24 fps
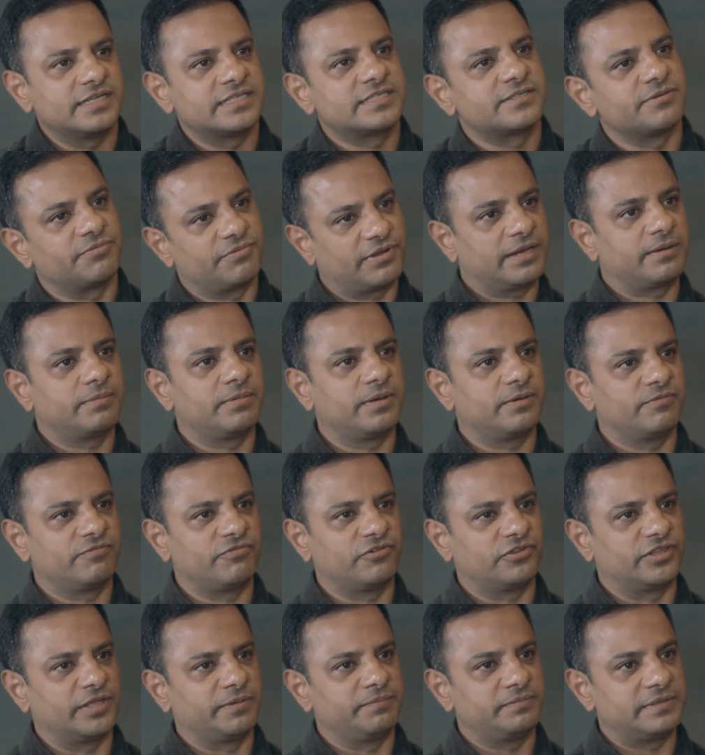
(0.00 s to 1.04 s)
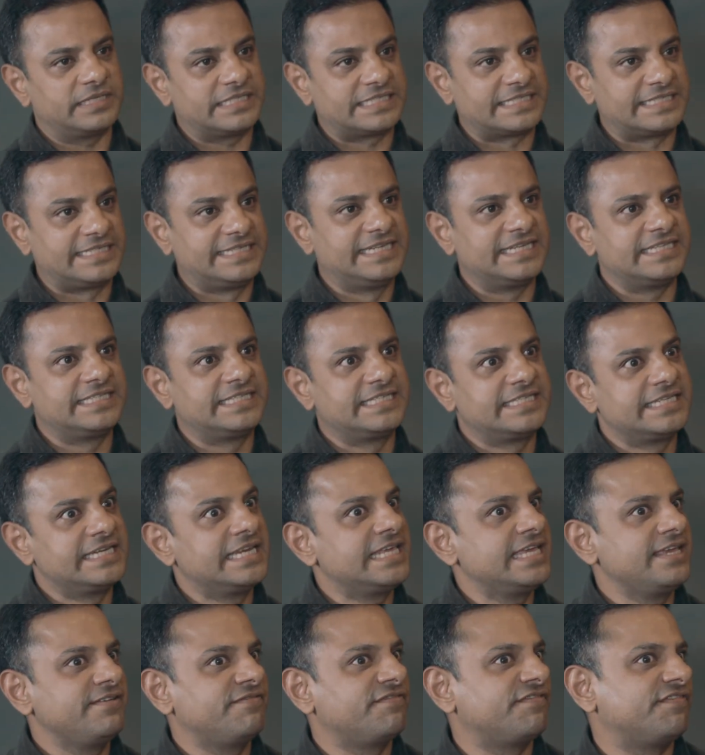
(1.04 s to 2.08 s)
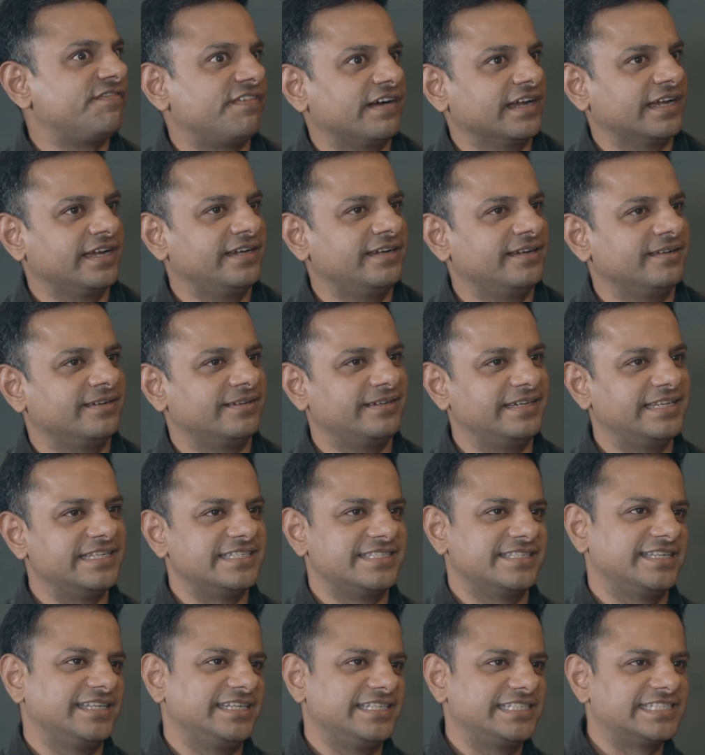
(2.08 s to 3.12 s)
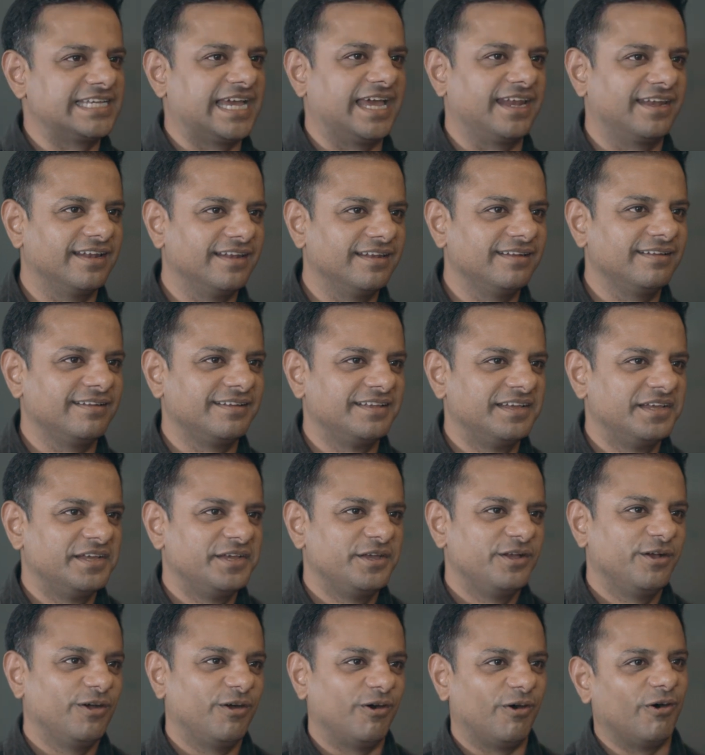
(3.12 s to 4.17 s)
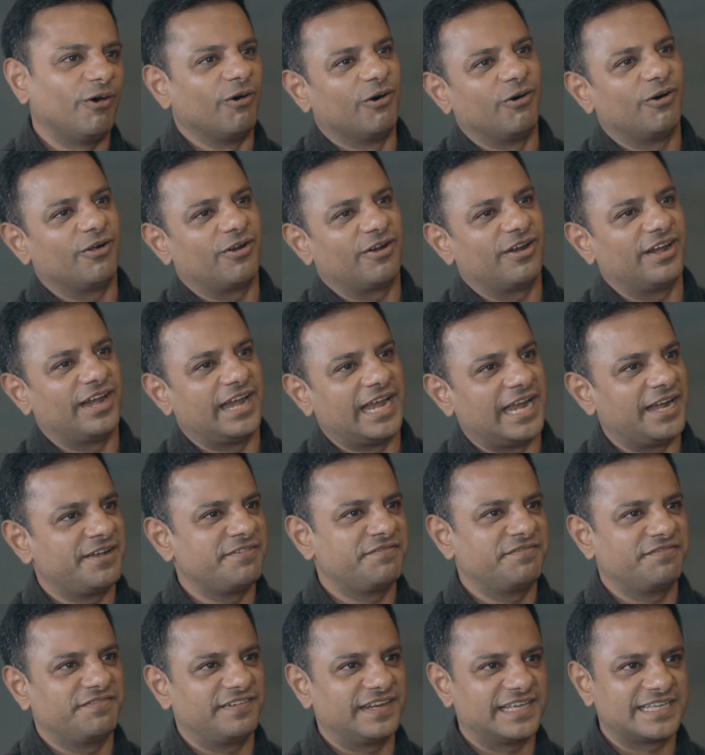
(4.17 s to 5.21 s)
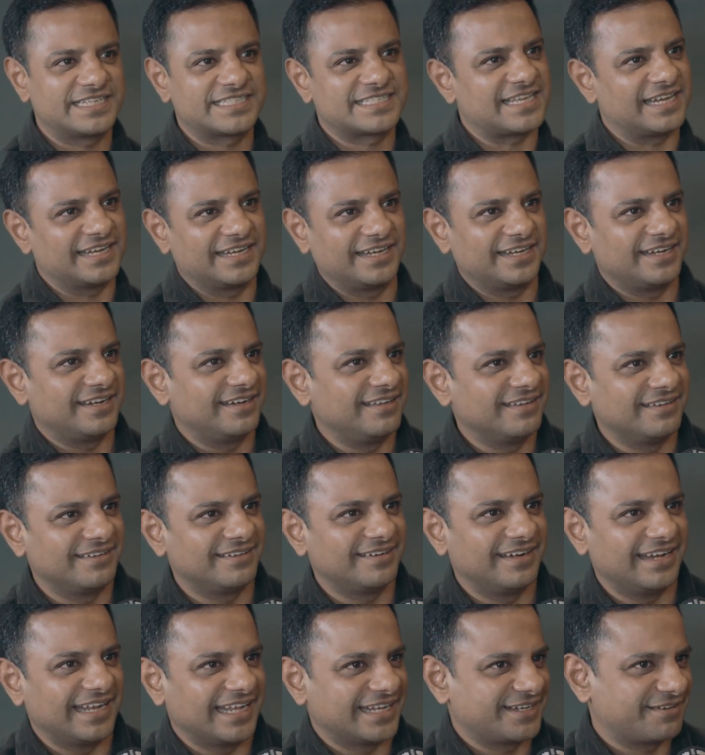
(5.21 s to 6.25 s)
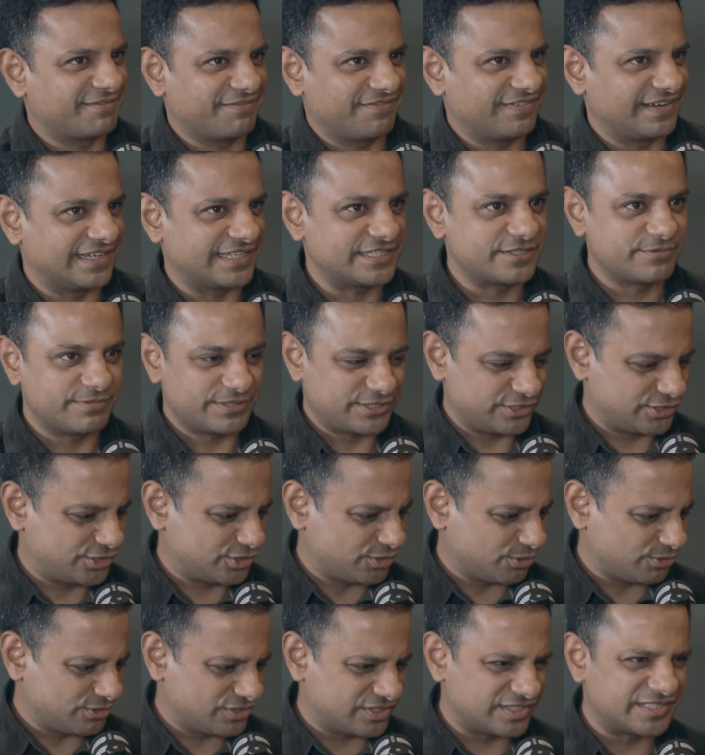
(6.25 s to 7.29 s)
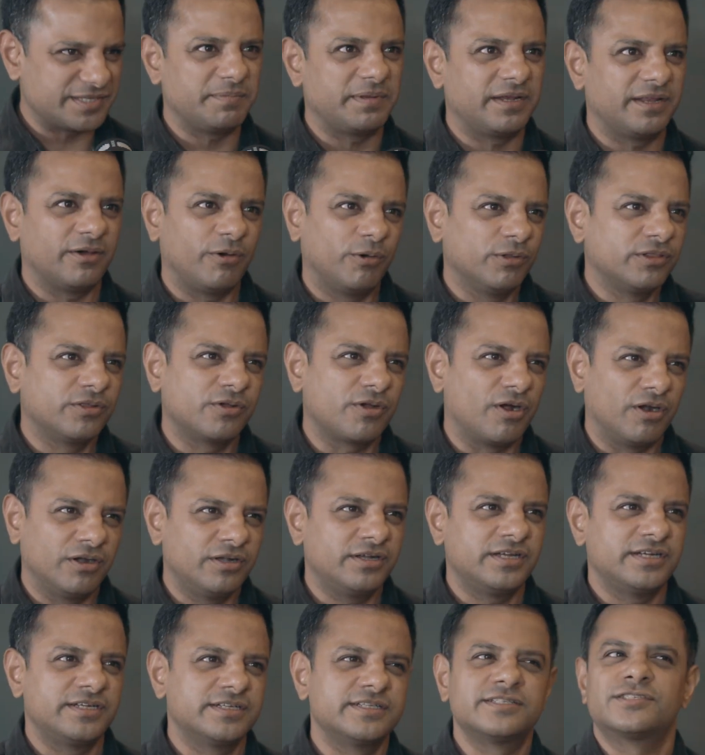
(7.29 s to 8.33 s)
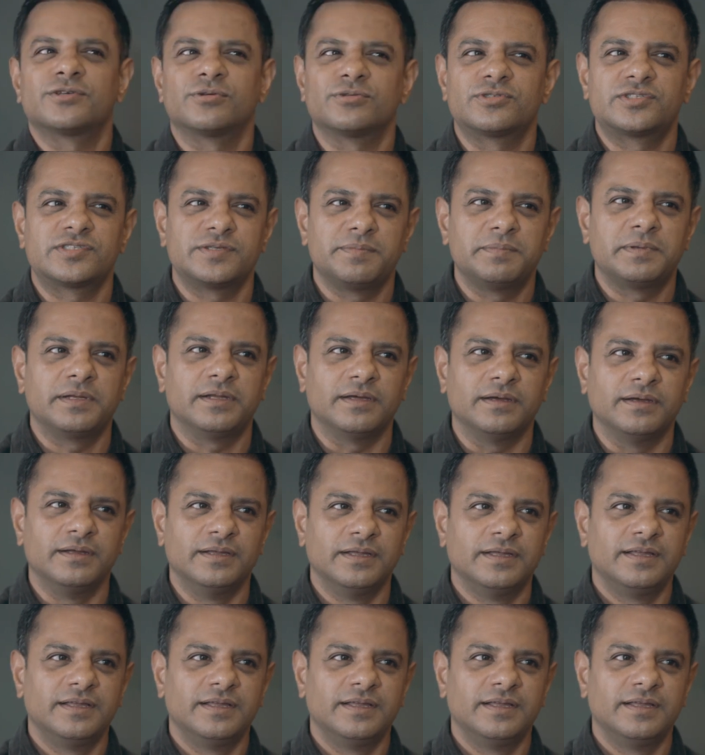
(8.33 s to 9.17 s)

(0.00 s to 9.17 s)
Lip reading: that's available for them is Disney-fied Disney Channel or Netflix-side Netflix, which is so similar. All the content is so similar,